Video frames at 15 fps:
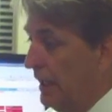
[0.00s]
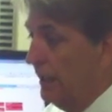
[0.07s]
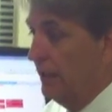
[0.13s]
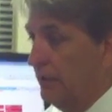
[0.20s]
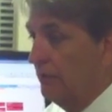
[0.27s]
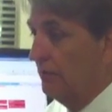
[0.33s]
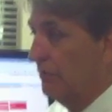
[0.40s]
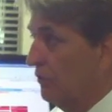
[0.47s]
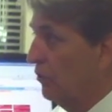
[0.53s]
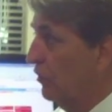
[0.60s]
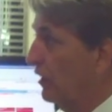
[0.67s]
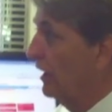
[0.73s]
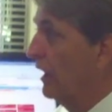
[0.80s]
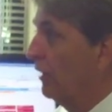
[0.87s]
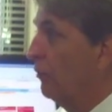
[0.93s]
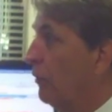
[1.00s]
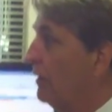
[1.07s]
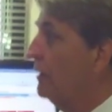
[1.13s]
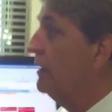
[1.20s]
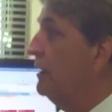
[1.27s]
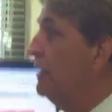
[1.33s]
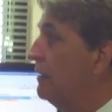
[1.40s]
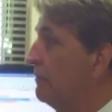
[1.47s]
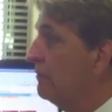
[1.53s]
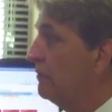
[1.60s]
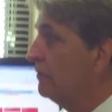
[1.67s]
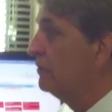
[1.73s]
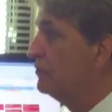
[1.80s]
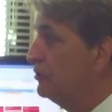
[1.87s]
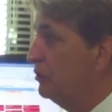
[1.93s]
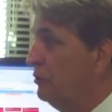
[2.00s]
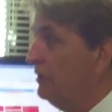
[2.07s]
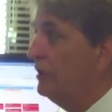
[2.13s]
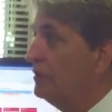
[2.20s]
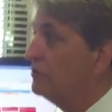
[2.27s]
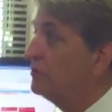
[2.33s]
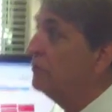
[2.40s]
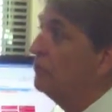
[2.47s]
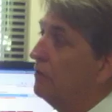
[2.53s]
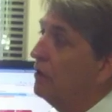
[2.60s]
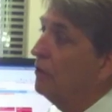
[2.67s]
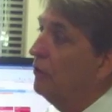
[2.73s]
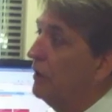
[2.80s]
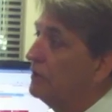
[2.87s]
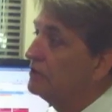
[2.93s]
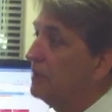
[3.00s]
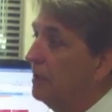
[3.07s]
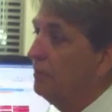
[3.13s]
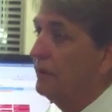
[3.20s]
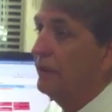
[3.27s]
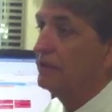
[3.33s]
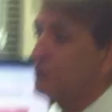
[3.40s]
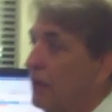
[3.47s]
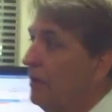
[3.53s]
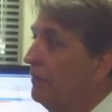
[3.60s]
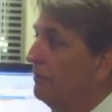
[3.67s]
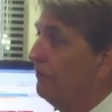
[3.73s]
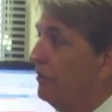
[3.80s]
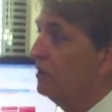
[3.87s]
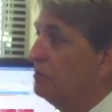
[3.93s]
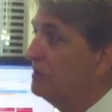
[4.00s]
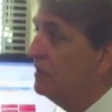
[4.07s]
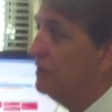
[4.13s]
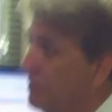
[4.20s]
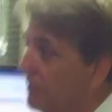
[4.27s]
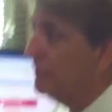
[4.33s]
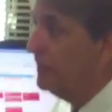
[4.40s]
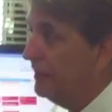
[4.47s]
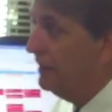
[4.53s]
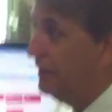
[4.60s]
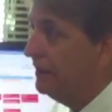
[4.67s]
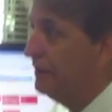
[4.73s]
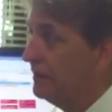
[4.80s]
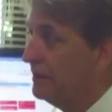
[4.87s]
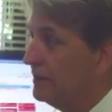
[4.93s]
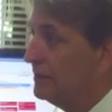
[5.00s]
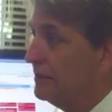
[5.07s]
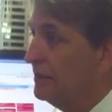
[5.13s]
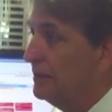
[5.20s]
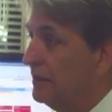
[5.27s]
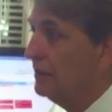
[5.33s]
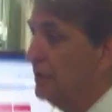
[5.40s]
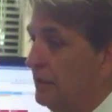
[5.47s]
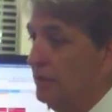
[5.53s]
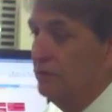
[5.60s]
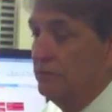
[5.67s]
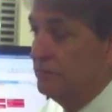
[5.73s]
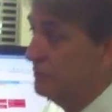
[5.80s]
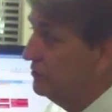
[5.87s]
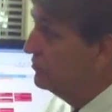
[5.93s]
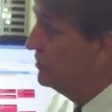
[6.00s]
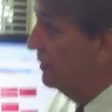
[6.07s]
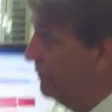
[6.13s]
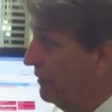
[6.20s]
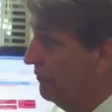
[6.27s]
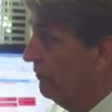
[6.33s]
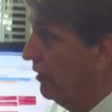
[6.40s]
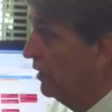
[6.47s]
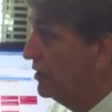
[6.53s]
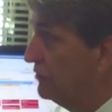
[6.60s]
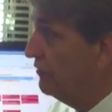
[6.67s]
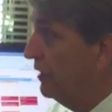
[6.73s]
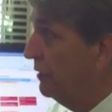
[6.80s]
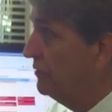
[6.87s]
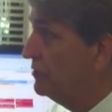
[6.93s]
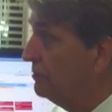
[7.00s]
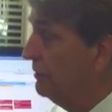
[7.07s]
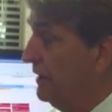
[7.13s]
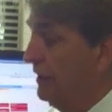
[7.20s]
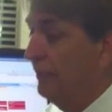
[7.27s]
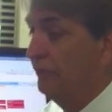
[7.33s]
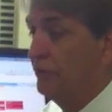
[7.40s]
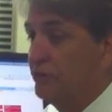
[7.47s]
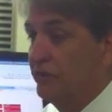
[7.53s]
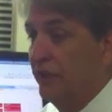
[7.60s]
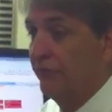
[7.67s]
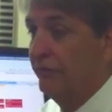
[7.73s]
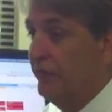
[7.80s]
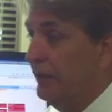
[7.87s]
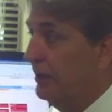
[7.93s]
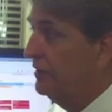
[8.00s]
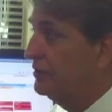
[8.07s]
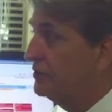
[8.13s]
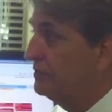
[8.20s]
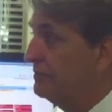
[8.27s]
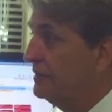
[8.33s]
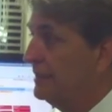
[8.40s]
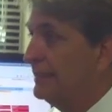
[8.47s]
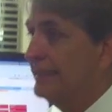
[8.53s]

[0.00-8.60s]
And I won again. Two years in a row, I was up against all the firms here in McKinney. Some of them large firms, been here for several years,